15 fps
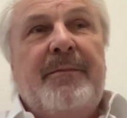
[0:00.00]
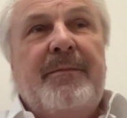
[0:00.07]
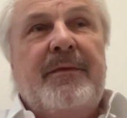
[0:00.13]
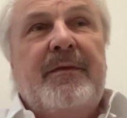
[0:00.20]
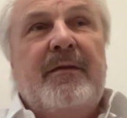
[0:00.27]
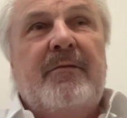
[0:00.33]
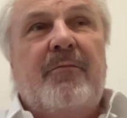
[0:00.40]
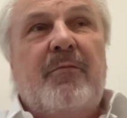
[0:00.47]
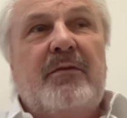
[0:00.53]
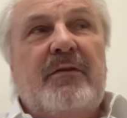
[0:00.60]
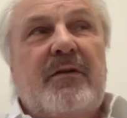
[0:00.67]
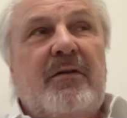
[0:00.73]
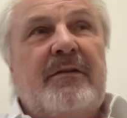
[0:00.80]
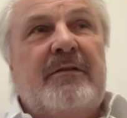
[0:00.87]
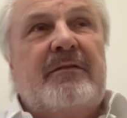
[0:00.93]

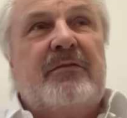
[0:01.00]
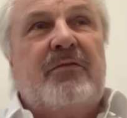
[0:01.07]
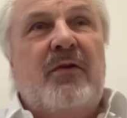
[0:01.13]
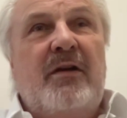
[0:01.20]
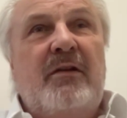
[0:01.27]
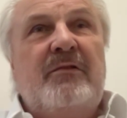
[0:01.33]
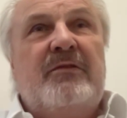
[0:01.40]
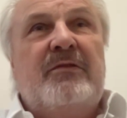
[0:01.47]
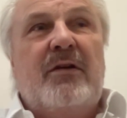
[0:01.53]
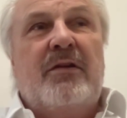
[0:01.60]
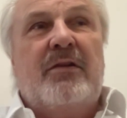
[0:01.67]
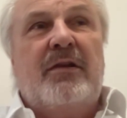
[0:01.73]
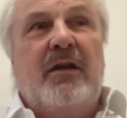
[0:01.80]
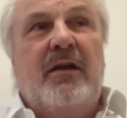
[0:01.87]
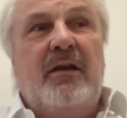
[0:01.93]
The strange
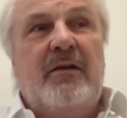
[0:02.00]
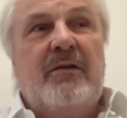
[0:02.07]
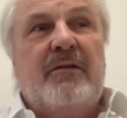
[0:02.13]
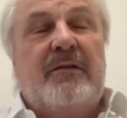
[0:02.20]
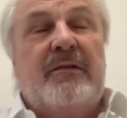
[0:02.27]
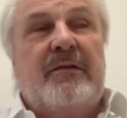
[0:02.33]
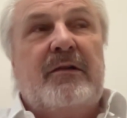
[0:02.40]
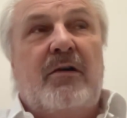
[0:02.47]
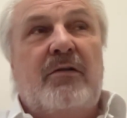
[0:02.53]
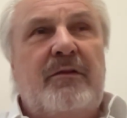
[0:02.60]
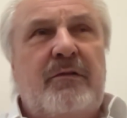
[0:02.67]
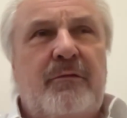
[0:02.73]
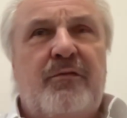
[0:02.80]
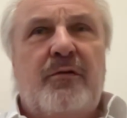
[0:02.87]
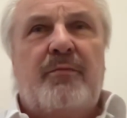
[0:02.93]
thing is,
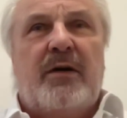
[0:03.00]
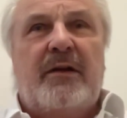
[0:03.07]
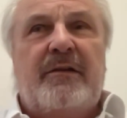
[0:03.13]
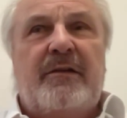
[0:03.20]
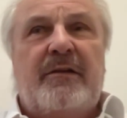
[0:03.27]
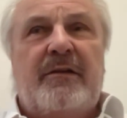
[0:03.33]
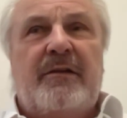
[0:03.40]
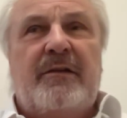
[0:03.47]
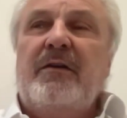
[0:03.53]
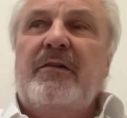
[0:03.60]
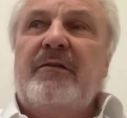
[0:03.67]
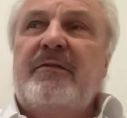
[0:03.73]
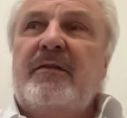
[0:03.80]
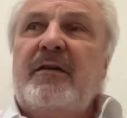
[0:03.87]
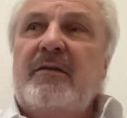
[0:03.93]
also for myself,
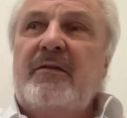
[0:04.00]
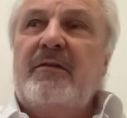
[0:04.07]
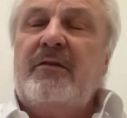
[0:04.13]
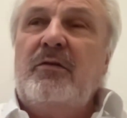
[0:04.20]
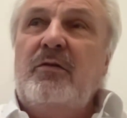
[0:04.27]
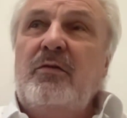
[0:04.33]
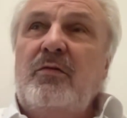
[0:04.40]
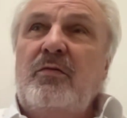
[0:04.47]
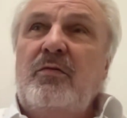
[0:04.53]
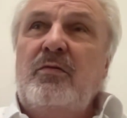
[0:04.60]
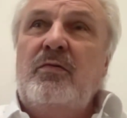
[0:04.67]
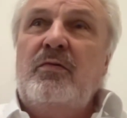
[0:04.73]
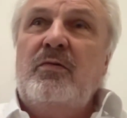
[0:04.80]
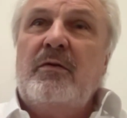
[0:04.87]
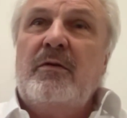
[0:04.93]
is that
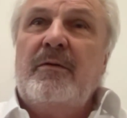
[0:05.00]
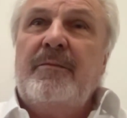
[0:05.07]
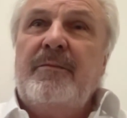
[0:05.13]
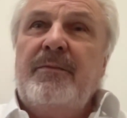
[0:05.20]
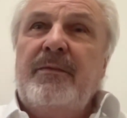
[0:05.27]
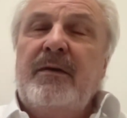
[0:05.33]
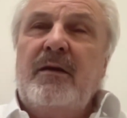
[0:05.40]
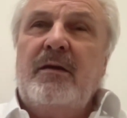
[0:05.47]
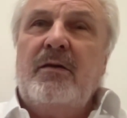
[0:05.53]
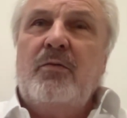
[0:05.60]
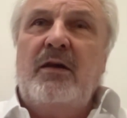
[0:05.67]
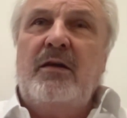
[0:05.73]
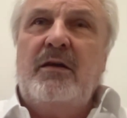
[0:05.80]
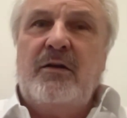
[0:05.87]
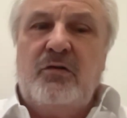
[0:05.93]
you, in a way, get